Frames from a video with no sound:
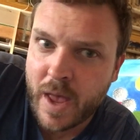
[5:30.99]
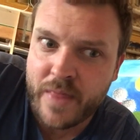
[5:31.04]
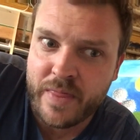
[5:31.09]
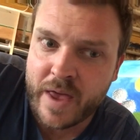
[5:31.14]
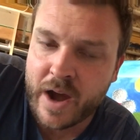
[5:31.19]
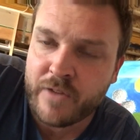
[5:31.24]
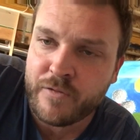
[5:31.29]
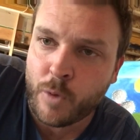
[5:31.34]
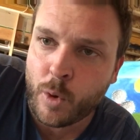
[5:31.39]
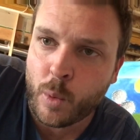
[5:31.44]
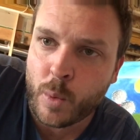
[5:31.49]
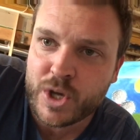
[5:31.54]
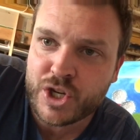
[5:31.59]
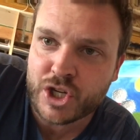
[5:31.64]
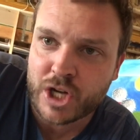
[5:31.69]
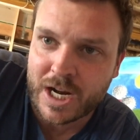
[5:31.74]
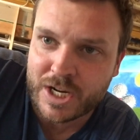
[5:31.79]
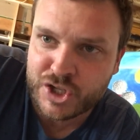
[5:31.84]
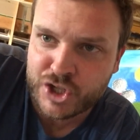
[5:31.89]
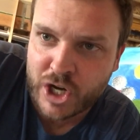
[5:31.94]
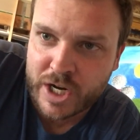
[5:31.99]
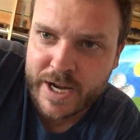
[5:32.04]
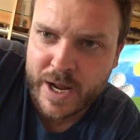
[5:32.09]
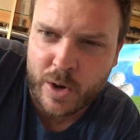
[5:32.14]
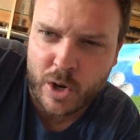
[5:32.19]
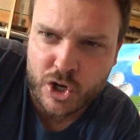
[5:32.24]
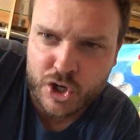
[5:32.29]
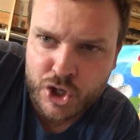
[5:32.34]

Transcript: and therefore we should not shut down our